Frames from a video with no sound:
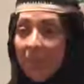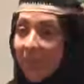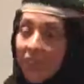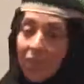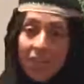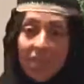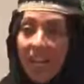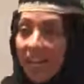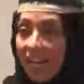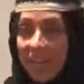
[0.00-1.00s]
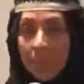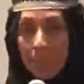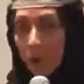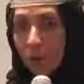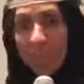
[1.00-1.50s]
There is not any
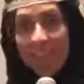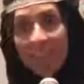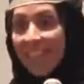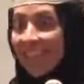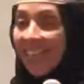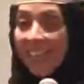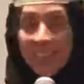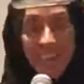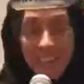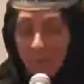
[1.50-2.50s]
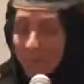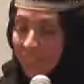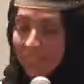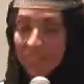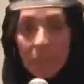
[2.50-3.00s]
party in the
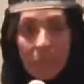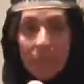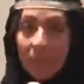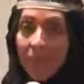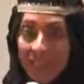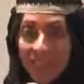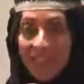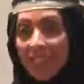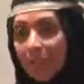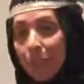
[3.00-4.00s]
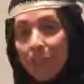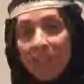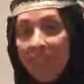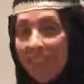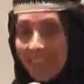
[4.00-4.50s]
Hamptons or in Vegas or
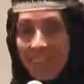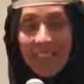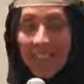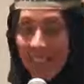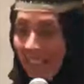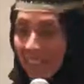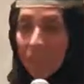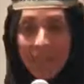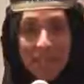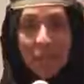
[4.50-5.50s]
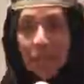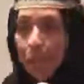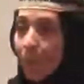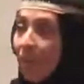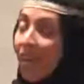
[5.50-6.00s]
in LA that I hadn't been
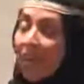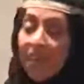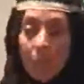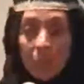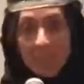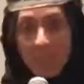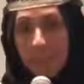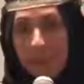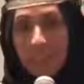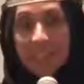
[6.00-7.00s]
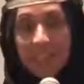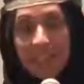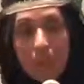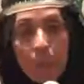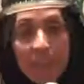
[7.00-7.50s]
to. There wasn't a magazine
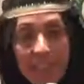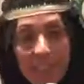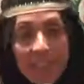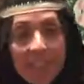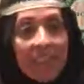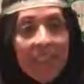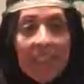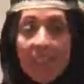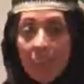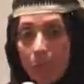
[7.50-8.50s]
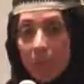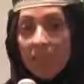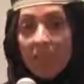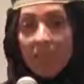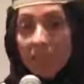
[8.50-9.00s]
I wasn't in. There
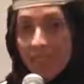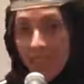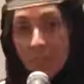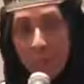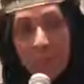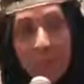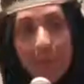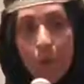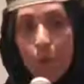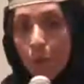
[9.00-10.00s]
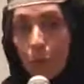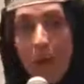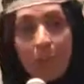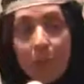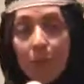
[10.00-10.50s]
wasn't a celebrity or a
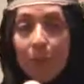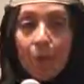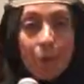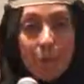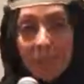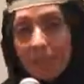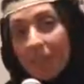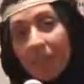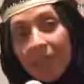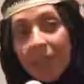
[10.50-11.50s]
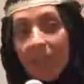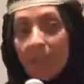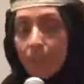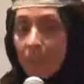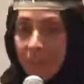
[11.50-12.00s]
rapper or
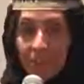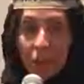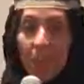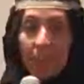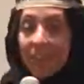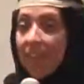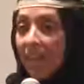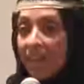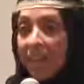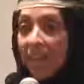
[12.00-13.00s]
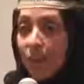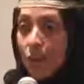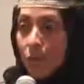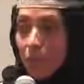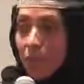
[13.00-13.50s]
a professional athlete that I didn't
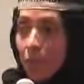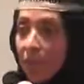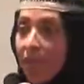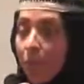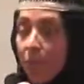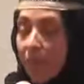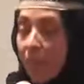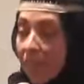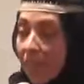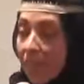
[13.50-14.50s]
know or associate with.